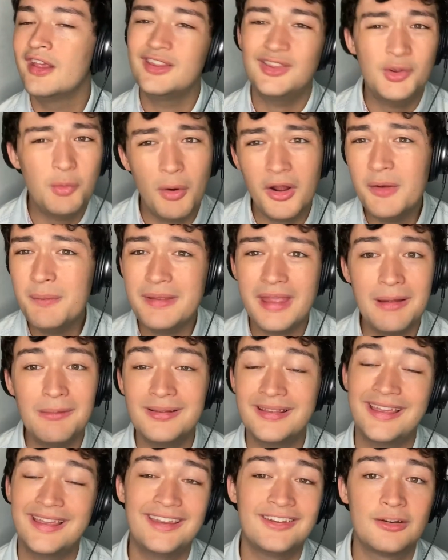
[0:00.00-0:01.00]
you want to be able
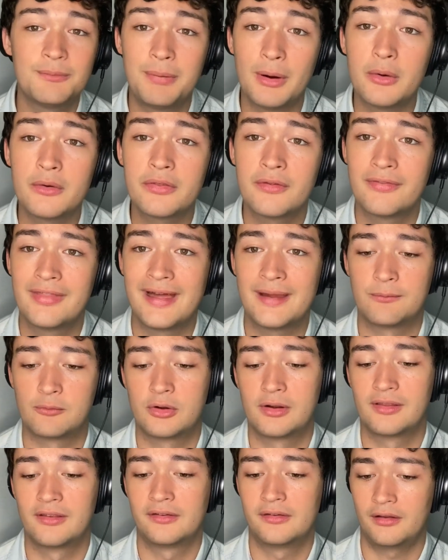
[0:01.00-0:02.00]
to get into both of them
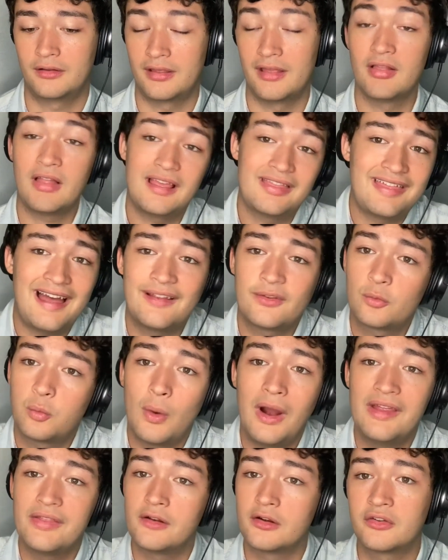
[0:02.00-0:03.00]
realistically. Like, that's
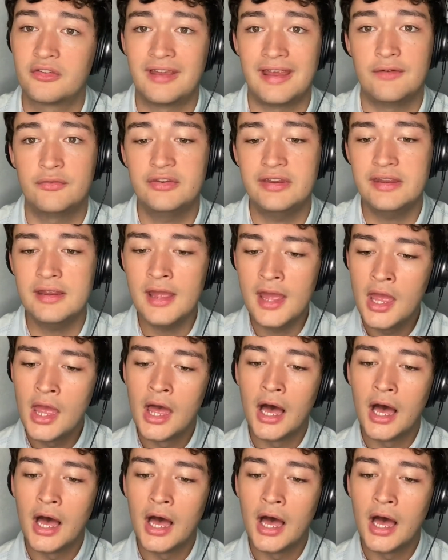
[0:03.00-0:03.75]
why they're safety.